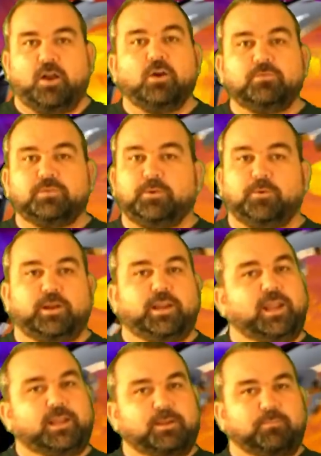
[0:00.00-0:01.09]
Hopefully one
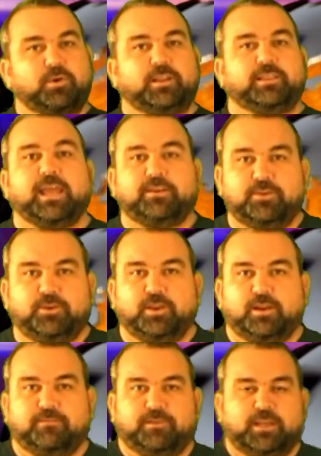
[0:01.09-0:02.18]
day I can bring that to you
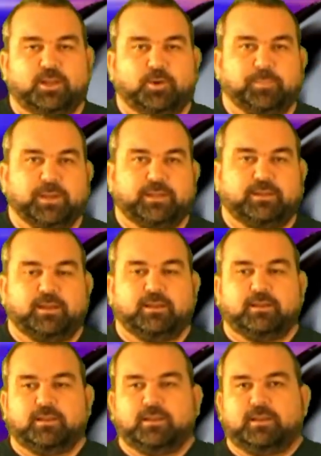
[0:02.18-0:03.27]
on a video, but uh,
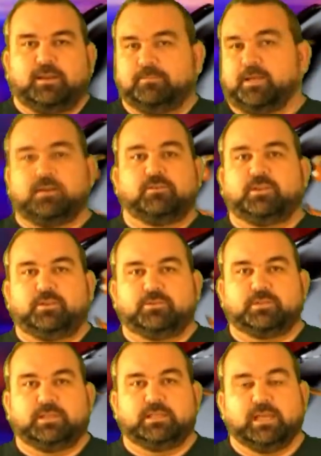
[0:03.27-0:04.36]
I'm not going to
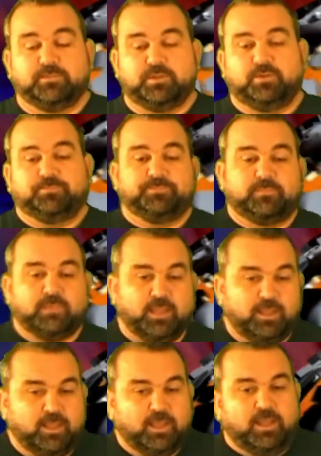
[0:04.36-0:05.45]
Houston anytime soon.
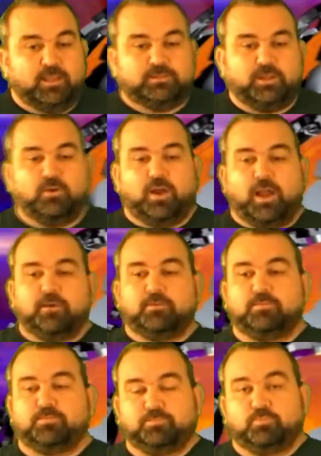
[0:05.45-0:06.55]
So, uh,
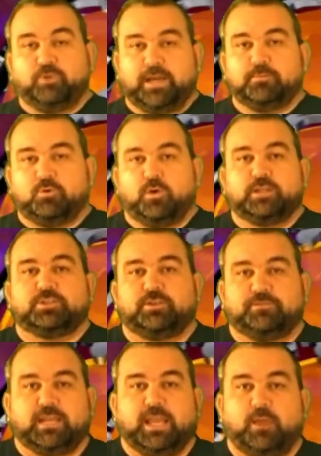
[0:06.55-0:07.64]
random question
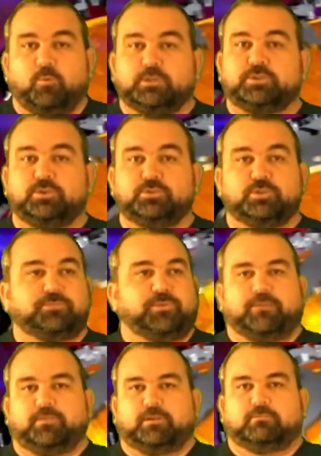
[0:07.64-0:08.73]
of the day. What's, who's your
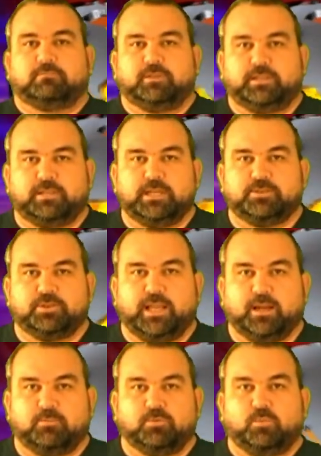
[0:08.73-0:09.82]
favorite endangered
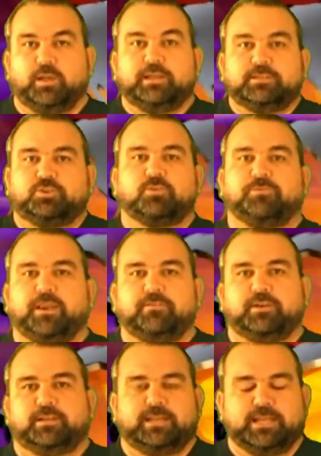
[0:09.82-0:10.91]
animal? What is your
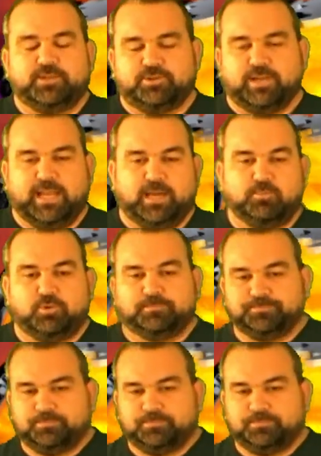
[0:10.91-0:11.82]
favorite endangered animal?